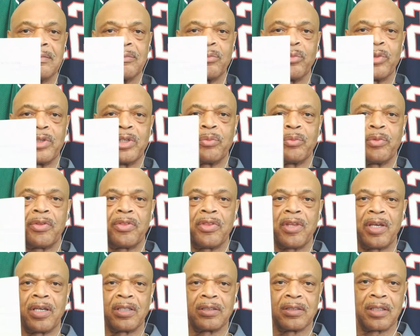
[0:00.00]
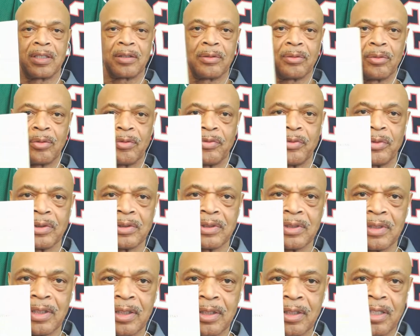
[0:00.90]
Winning with thanks. I don't know if you can
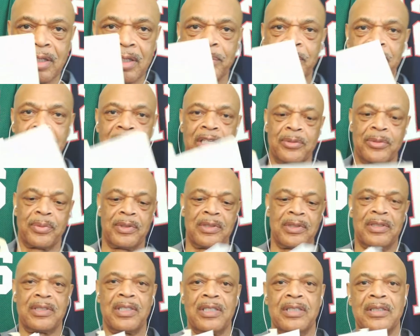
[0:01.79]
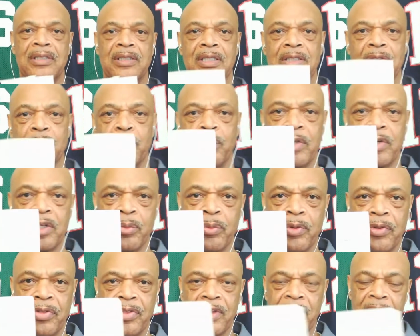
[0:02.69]
see it there, but that's what it says. It says winning
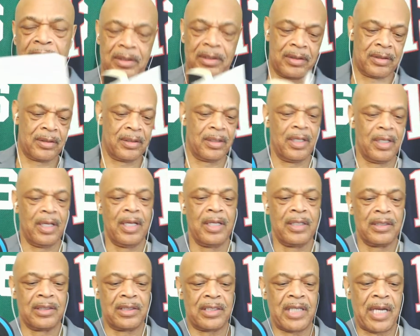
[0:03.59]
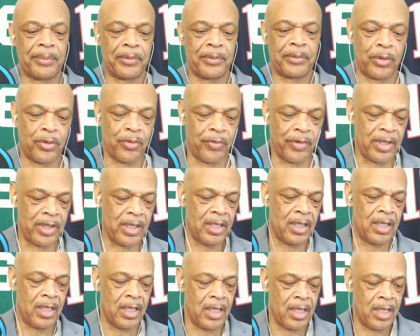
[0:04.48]
with thanks. Chapter
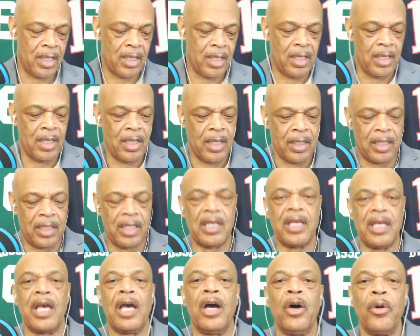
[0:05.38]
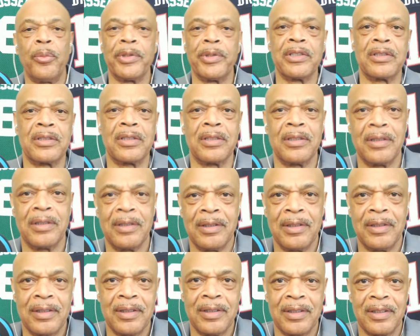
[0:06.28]
3, the helmet
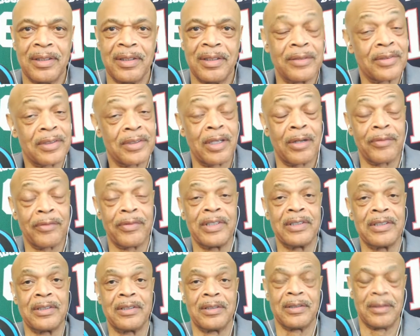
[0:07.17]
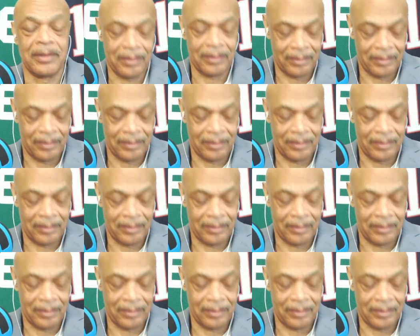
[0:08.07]
of salvation.